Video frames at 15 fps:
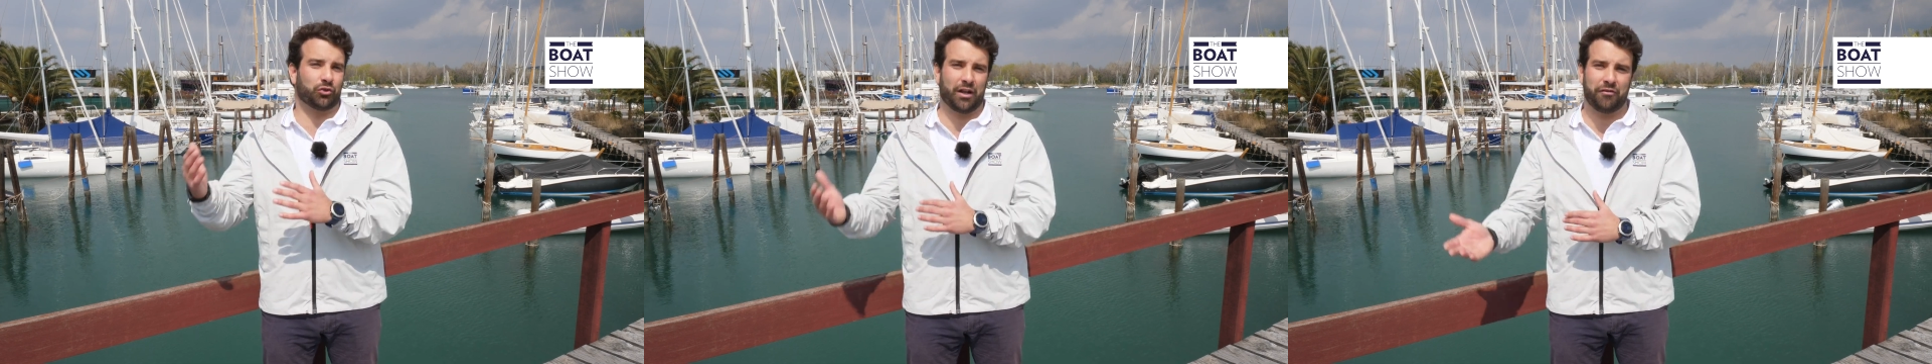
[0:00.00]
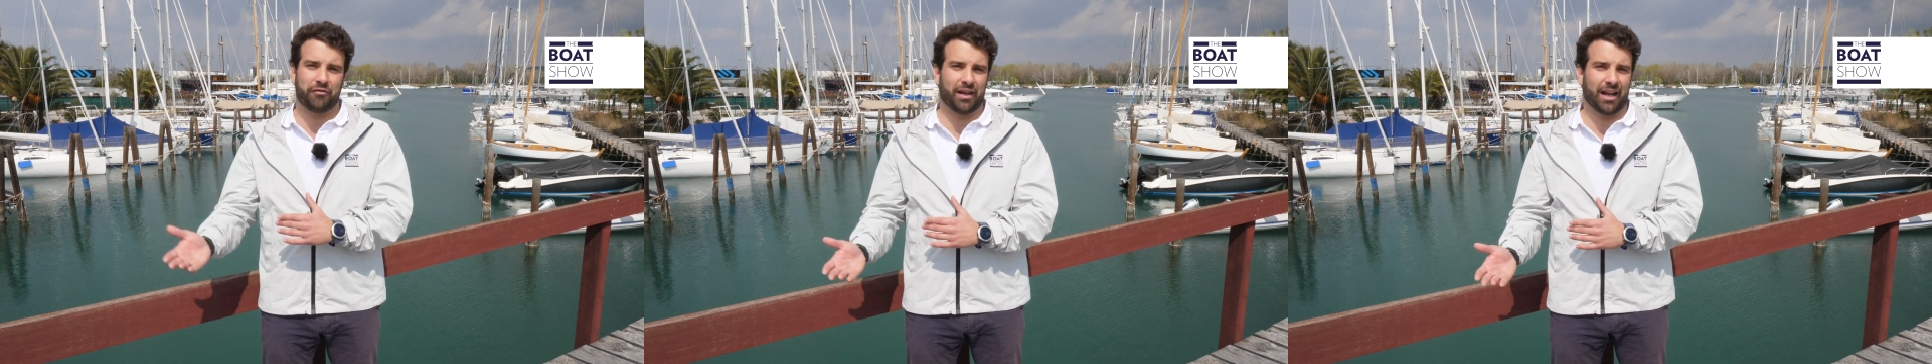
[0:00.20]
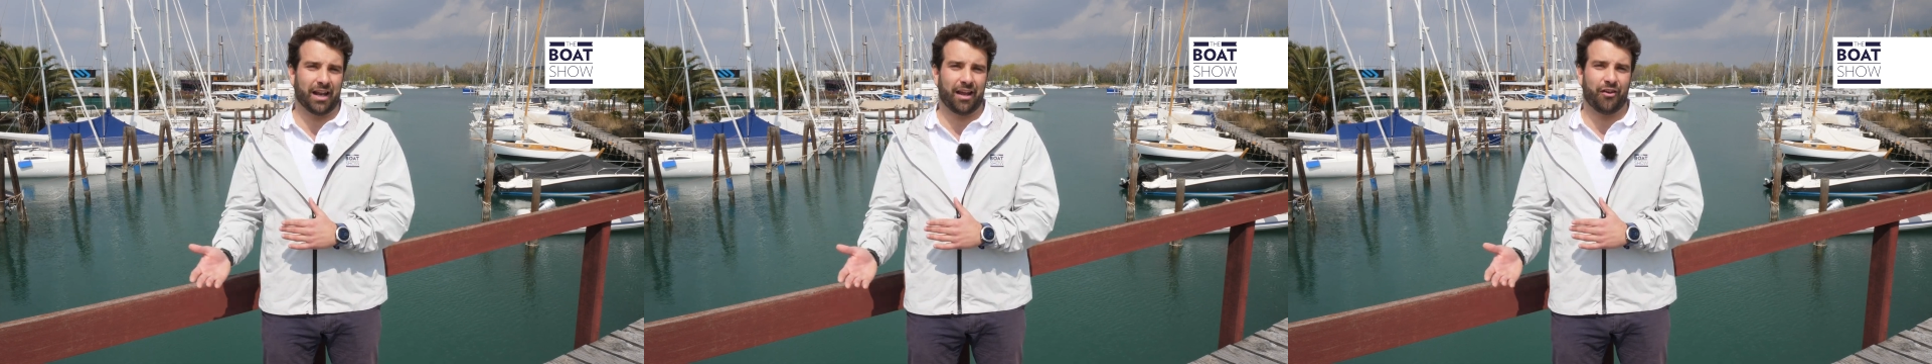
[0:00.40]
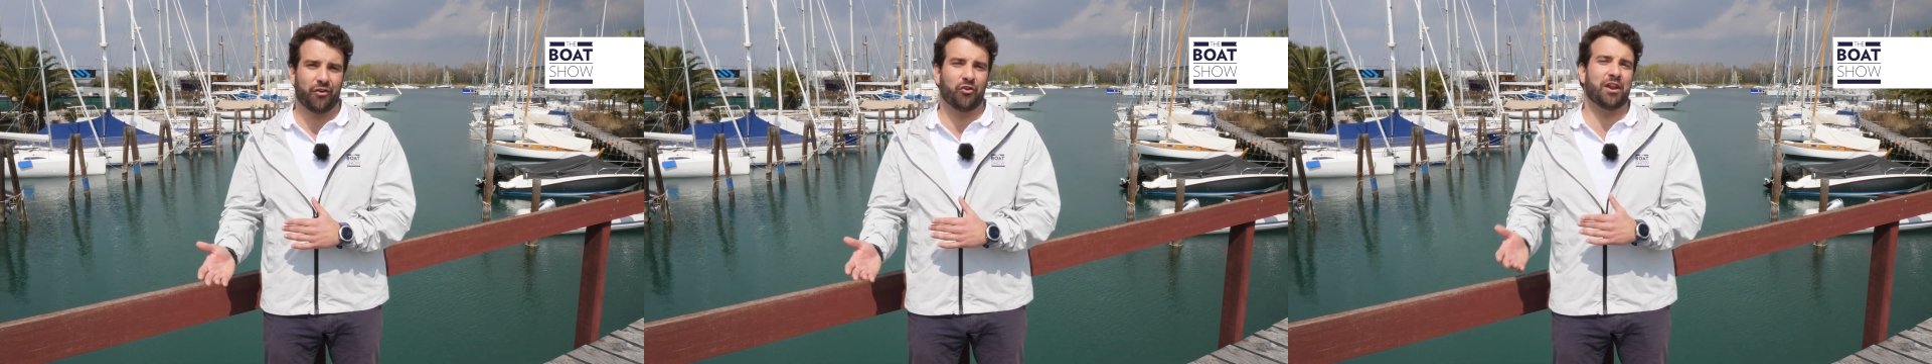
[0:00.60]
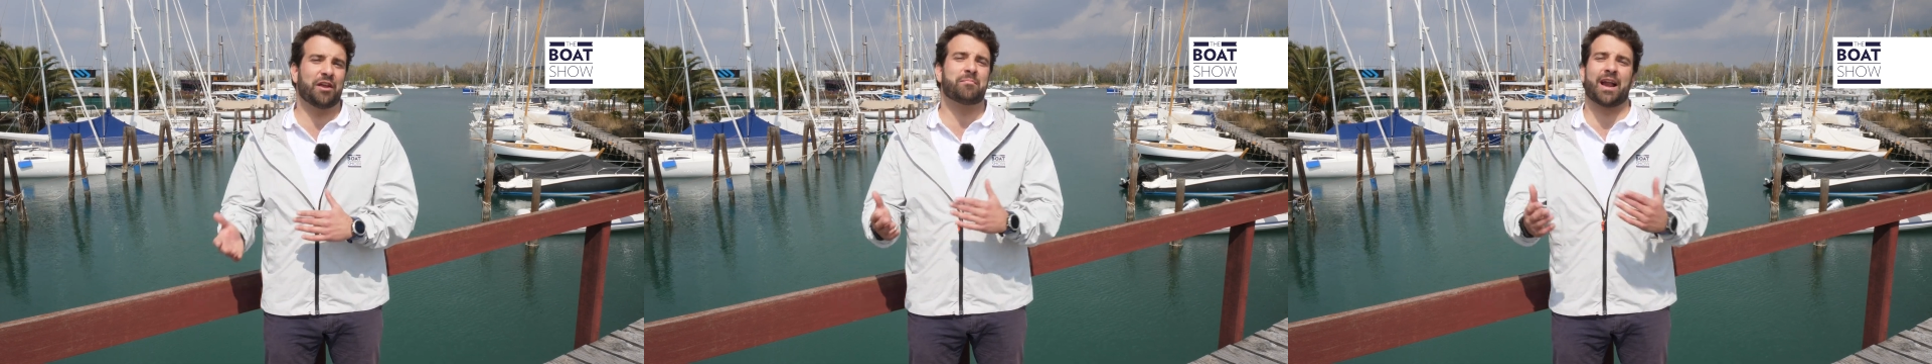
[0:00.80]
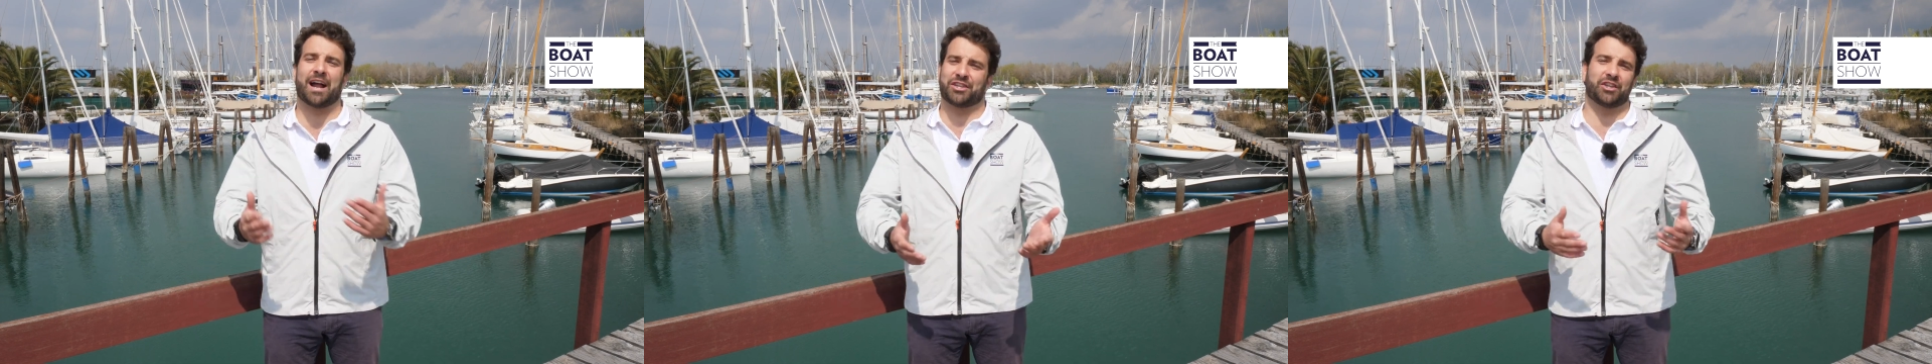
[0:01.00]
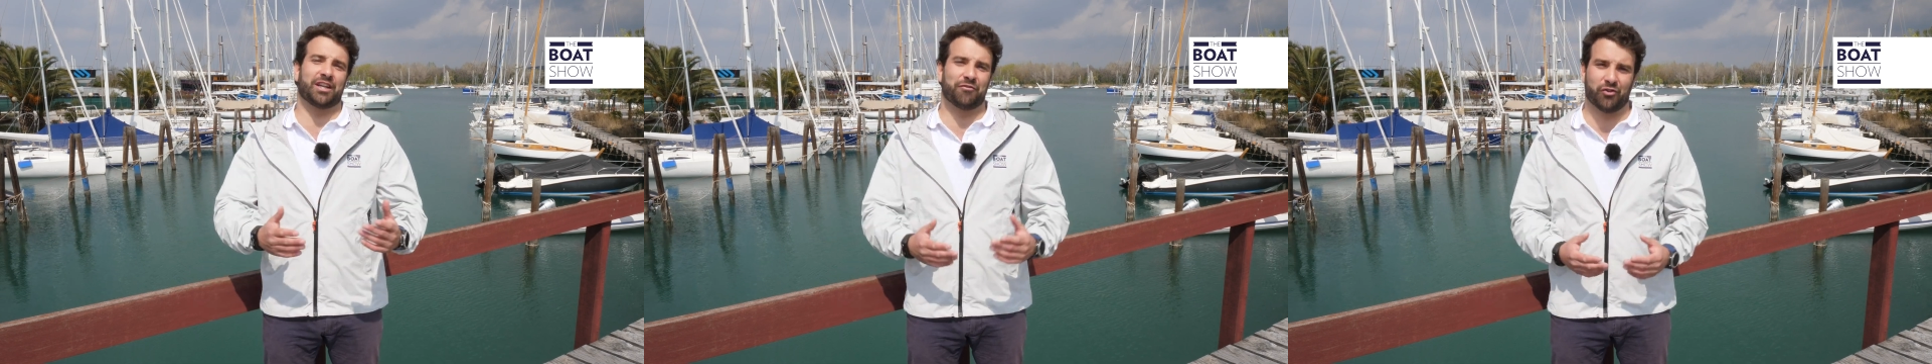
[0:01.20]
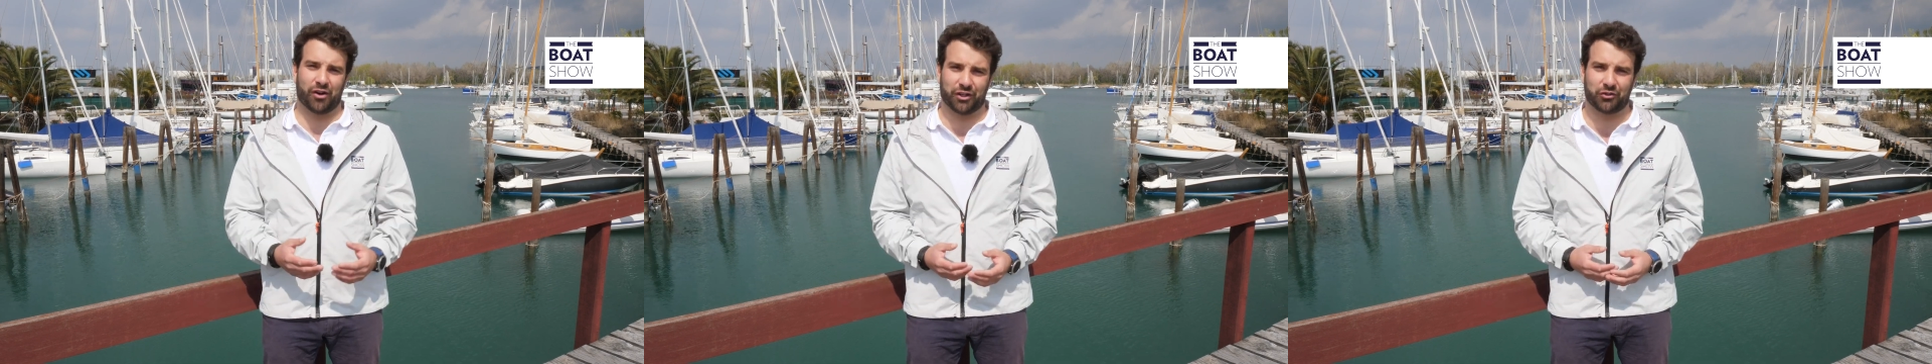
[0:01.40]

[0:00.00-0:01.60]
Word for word: with the sails or the arms of